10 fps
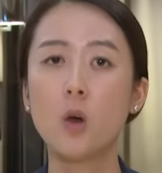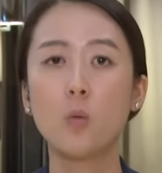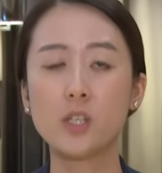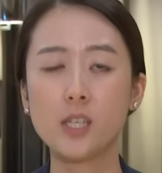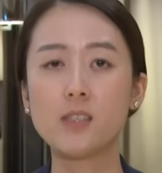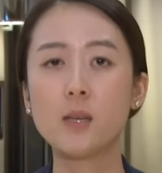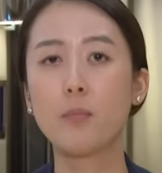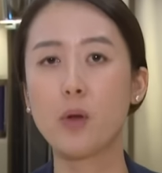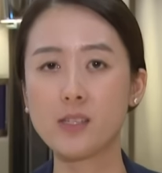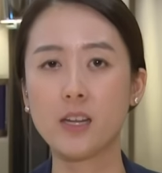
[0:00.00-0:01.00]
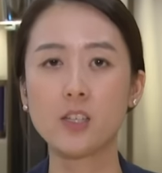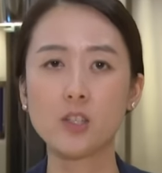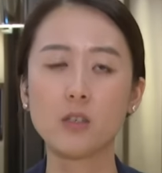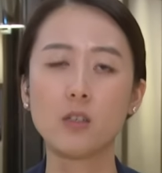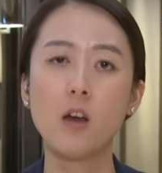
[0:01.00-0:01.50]
which is the
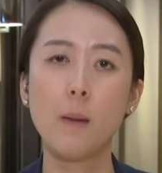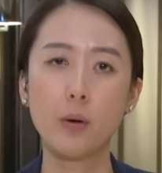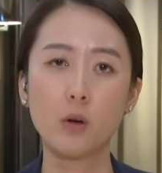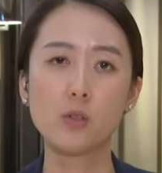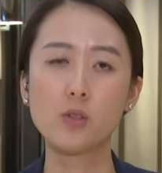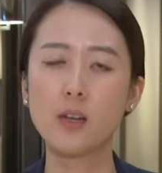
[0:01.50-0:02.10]
presidential post.